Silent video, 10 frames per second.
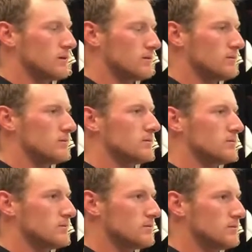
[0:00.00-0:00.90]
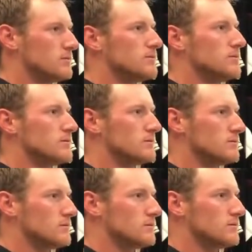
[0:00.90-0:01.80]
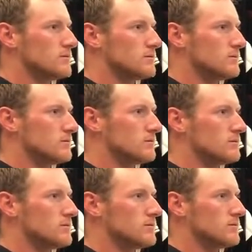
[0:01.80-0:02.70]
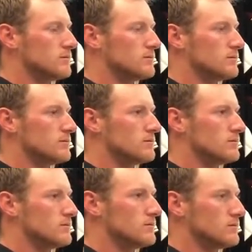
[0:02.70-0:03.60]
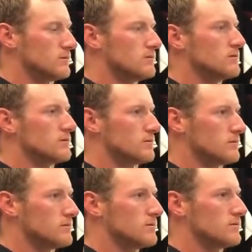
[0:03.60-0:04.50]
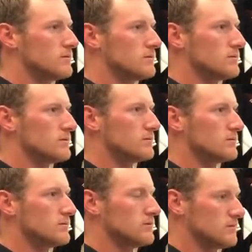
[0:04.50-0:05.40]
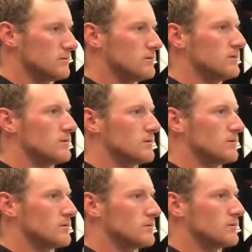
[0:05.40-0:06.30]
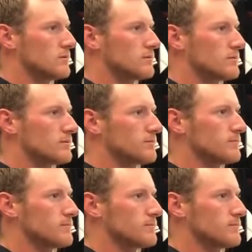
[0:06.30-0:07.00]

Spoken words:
No words are spoken by the person on screen.